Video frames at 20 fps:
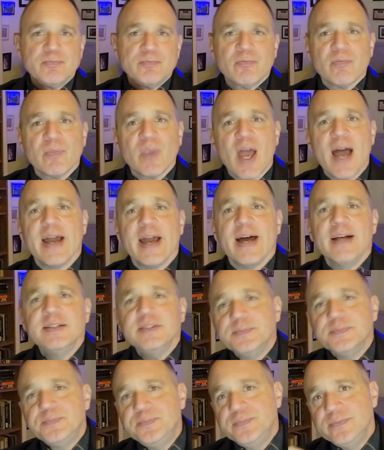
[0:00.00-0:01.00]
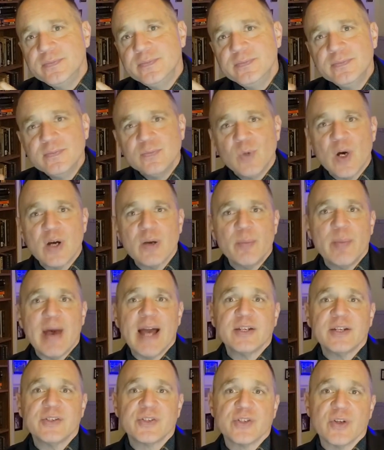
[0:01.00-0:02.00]
Hi guys, welcome back
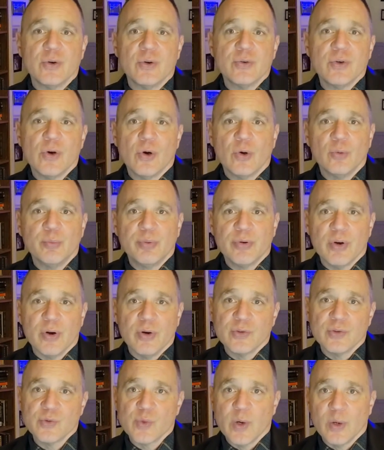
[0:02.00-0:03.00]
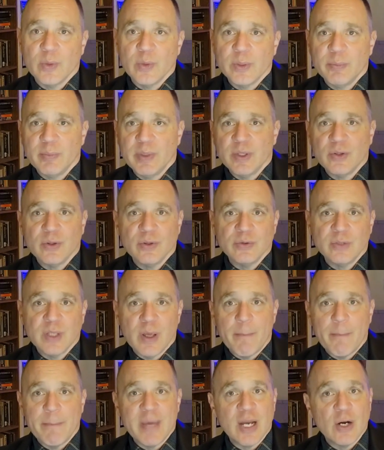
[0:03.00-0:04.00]
to Stone Cold Prose, where we
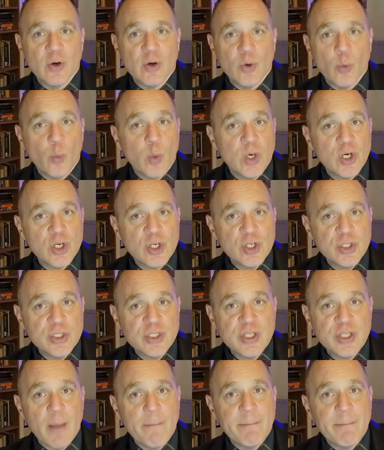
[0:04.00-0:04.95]
build better words,